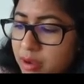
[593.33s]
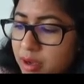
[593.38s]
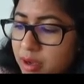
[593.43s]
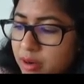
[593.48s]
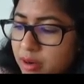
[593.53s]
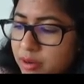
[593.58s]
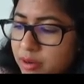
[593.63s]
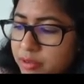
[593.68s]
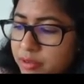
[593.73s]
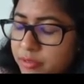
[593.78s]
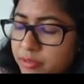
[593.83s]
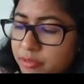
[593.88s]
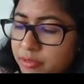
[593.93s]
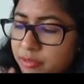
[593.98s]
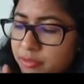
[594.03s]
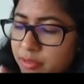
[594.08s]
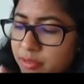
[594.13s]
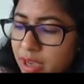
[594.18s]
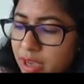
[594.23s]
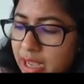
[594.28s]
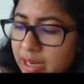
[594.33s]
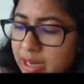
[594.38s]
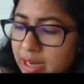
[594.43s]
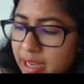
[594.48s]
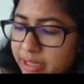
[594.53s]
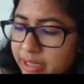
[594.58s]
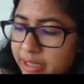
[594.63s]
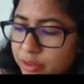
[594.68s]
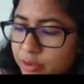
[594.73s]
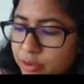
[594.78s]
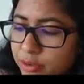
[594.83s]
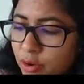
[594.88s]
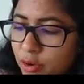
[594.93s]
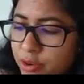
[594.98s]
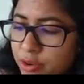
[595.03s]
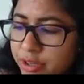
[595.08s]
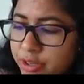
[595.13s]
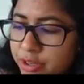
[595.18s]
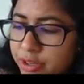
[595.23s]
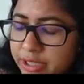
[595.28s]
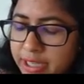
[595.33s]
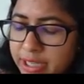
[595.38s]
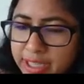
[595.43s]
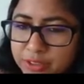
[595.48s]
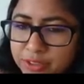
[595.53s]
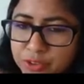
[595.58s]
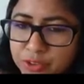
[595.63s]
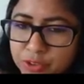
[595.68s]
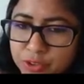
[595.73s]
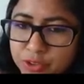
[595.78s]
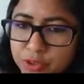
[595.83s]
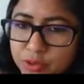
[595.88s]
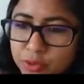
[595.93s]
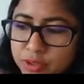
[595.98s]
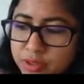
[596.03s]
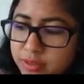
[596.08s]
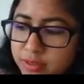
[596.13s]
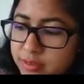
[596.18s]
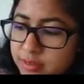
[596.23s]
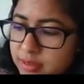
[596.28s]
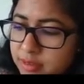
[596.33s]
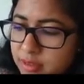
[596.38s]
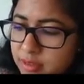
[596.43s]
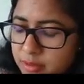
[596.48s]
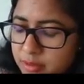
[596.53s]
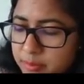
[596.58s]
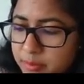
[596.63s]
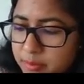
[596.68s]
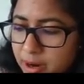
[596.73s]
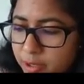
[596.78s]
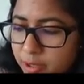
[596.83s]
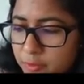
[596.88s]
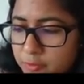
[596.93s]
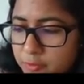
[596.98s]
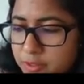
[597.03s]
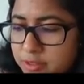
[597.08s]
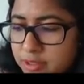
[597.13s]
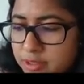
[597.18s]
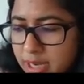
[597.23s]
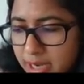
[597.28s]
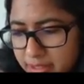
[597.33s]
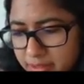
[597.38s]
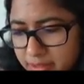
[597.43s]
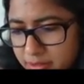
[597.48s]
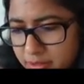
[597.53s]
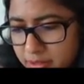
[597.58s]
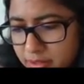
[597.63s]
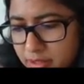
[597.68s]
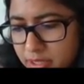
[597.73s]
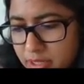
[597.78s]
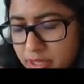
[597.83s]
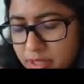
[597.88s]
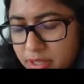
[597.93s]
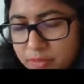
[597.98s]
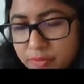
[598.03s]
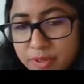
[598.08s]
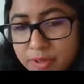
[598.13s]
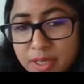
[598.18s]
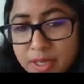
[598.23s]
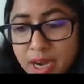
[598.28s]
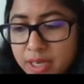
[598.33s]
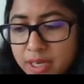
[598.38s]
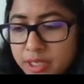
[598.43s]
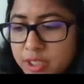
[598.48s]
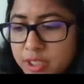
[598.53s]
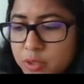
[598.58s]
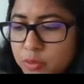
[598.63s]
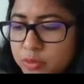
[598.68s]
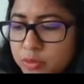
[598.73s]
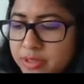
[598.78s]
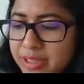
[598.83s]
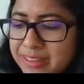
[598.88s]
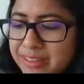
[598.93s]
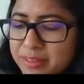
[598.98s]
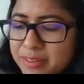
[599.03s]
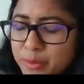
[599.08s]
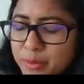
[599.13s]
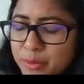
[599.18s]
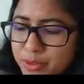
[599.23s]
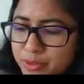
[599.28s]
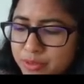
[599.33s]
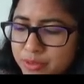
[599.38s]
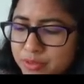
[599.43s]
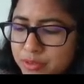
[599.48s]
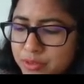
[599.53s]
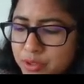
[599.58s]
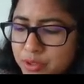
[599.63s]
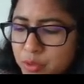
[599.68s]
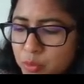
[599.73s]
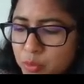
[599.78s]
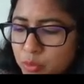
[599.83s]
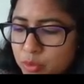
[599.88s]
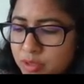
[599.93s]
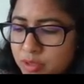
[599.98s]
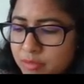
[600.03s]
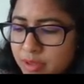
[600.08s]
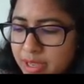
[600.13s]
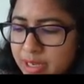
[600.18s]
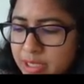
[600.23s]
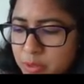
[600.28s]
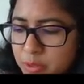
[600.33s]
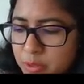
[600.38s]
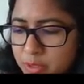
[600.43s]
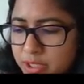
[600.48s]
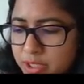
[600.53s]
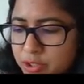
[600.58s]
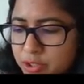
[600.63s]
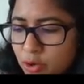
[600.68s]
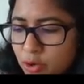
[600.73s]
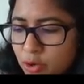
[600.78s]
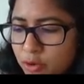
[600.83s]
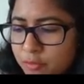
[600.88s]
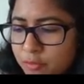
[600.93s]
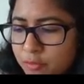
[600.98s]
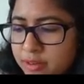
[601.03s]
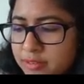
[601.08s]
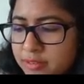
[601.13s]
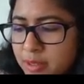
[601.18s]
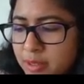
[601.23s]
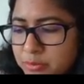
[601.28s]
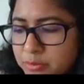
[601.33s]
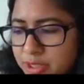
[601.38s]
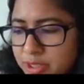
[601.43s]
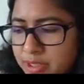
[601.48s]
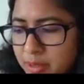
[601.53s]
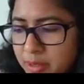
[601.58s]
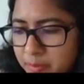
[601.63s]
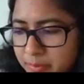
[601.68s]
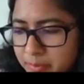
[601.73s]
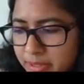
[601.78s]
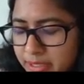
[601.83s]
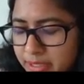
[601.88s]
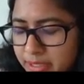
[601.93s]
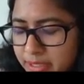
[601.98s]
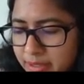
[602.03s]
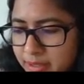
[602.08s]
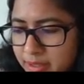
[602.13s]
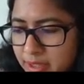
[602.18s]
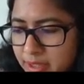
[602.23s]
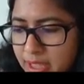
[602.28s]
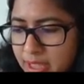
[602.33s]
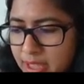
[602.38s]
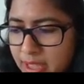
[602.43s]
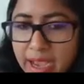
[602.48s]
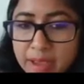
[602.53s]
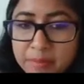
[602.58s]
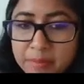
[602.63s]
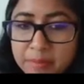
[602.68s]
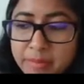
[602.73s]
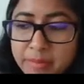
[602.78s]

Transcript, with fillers: uh, I like to draw your attention to this part of the standard. We can't use experience to do the valuation of our subject company. I